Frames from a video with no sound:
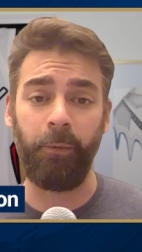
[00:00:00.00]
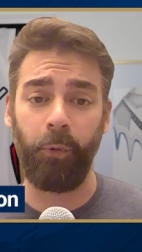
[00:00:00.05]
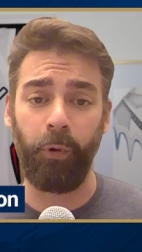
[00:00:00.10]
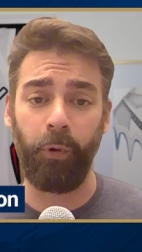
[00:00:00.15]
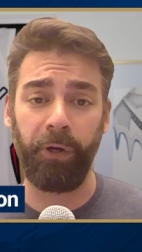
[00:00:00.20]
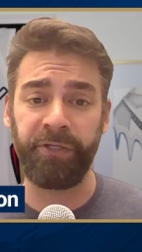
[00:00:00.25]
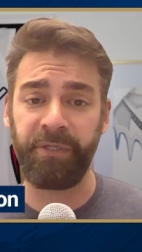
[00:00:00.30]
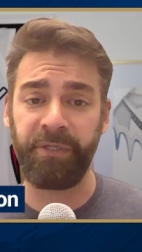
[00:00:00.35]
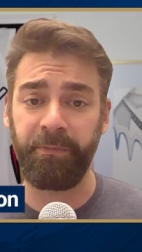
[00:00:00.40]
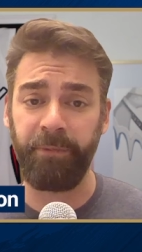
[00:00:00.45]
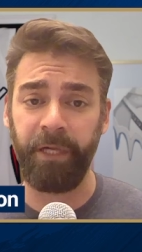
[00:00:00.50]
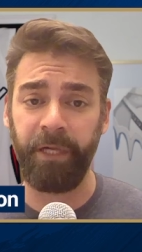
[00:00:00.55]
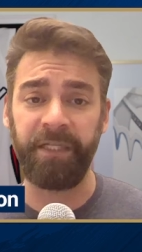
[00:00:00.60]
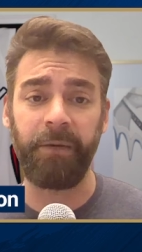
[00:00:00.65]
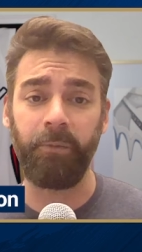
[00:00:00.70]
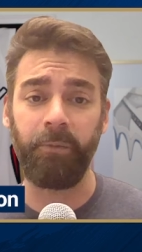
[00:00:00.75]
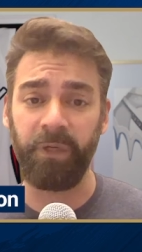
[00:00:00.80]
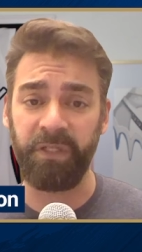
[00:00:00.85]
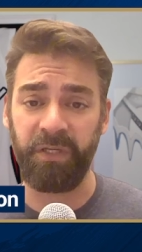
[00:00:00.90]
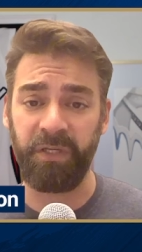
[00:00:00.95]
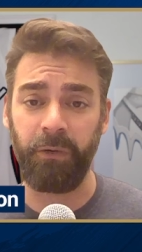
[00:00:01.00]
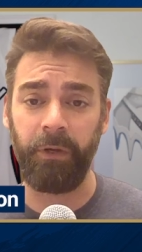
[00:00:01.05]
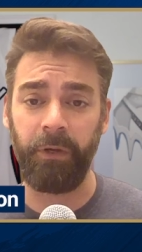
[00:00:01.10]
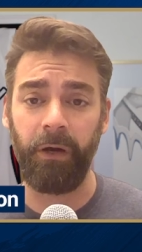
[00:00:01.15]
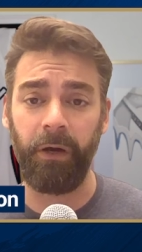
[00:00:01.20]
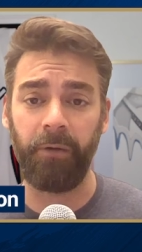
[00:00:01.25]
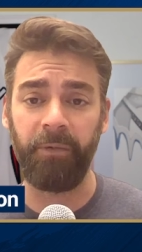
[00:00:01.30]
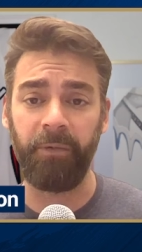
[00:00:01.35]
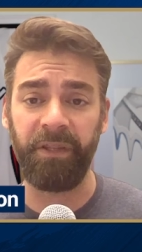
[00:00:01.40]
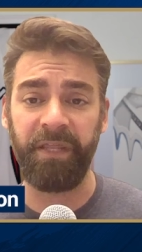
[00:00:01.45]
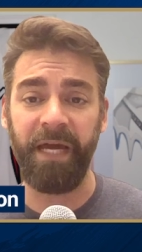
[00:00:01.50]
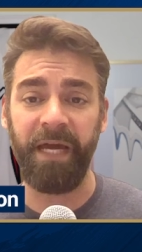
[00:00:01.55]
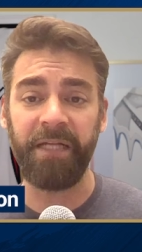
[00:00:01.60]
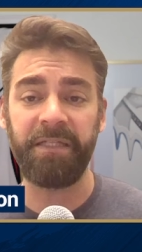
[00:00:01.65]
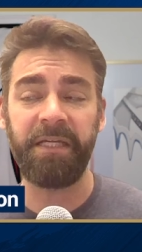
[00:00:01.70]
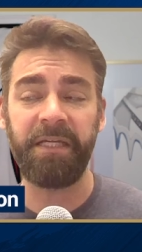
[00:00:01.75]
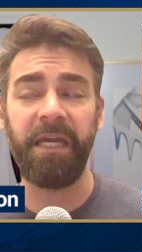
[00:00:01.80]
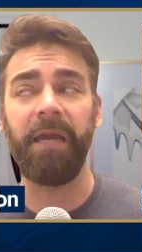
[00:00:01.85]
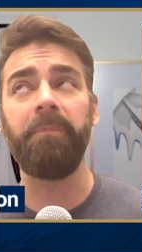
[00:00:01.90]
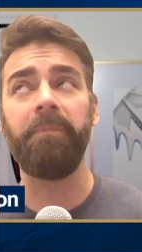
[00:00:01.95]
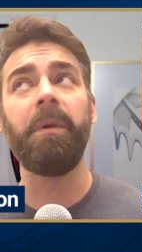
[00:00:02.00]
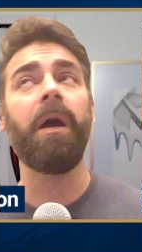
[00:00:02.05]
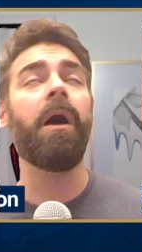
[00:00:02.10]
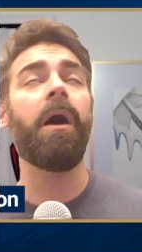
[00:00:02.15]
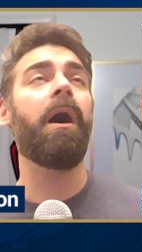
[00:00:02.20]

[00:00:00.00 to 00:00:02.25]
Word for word: Warriors to break down what's going on with that team